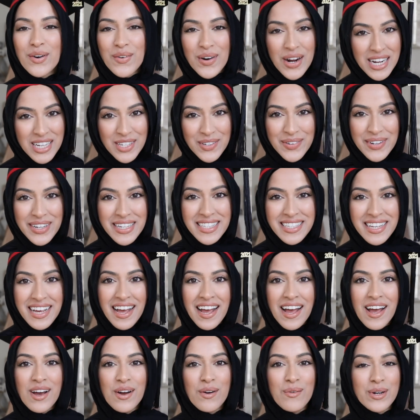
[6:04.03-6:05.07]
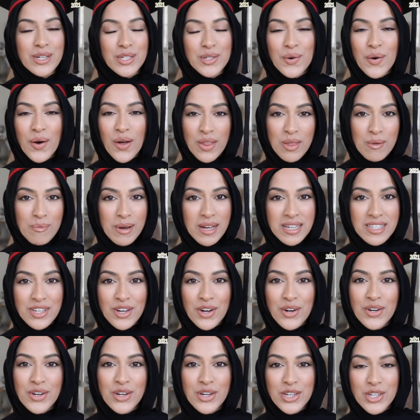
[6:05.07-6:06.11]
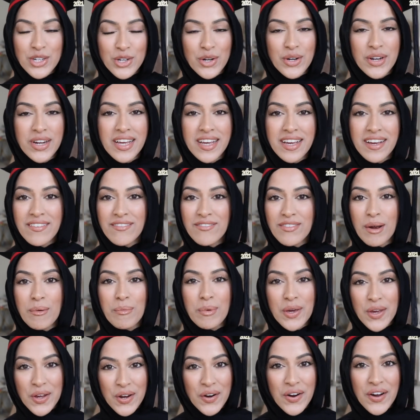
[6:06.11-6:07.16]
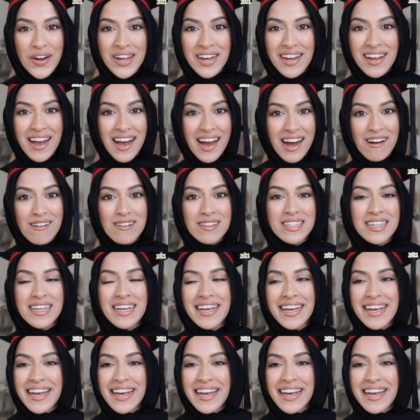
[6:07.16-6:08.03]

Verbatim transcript: graduates. Wish you all the best on your journey from here on out.